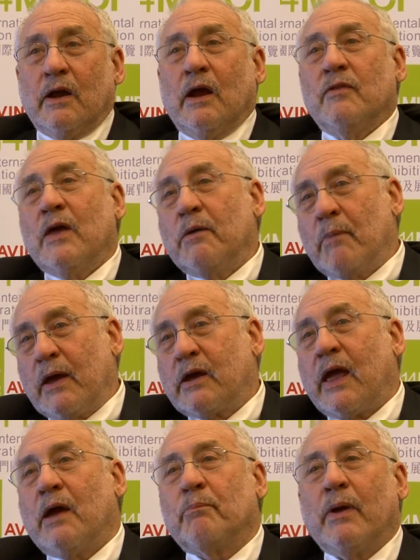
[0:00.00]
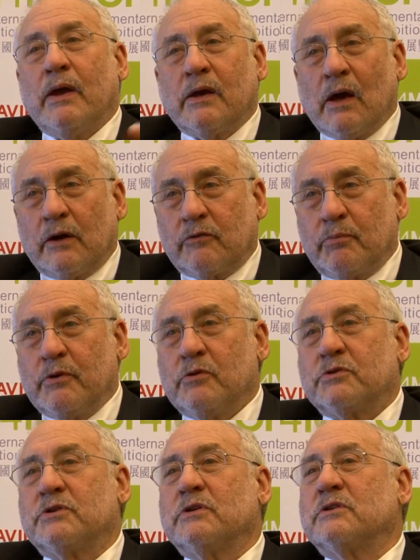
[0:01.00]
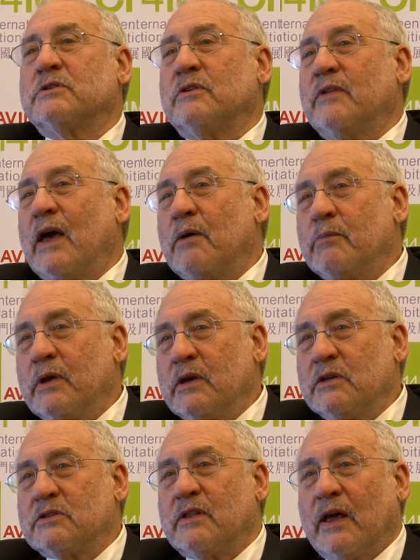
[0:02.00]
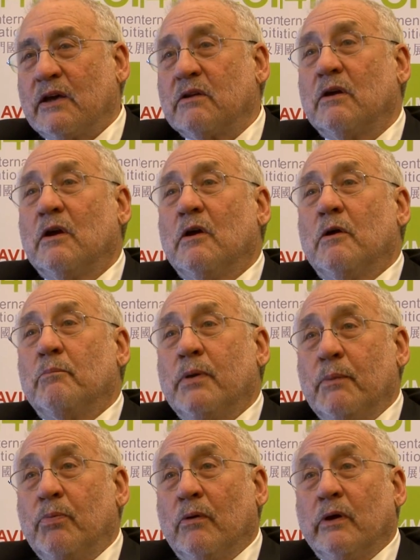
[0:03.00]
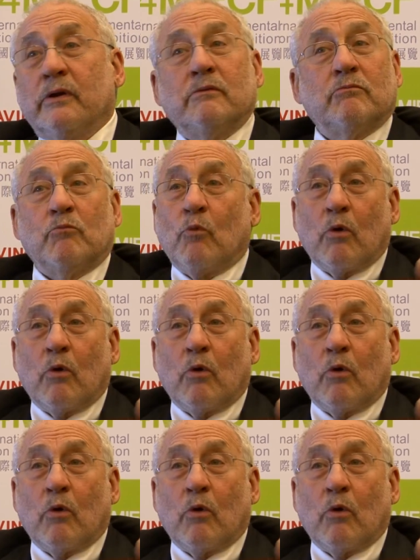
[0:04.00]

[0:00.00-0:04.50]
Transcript: And they make campaign contributions, and that means that people in